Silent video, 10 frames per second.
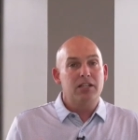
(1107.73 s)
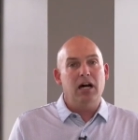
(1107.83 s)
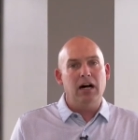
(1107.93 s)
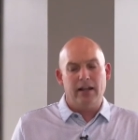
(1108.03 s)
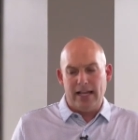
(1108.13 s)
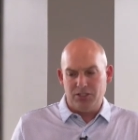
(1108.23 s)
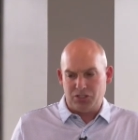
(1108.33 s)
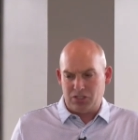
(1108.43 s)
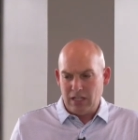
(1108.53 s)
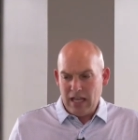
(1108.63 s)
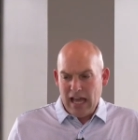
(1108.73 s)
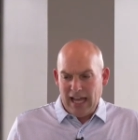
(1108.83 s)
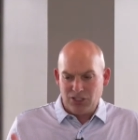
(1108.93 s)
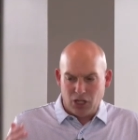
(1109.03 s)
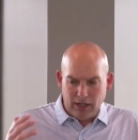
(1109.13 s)
God as,
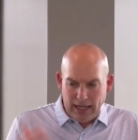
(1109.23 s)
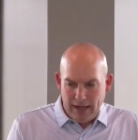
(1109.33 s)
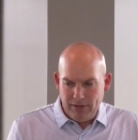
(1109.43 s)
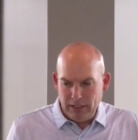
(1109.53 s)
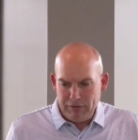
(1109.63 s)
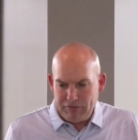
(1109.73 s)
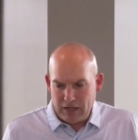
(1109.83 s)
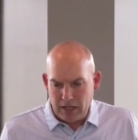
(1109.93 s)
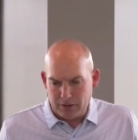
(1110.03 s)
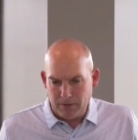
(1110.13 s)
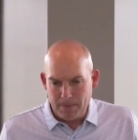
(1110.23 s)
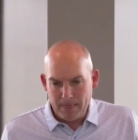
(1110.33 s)
as our Heavenly Father.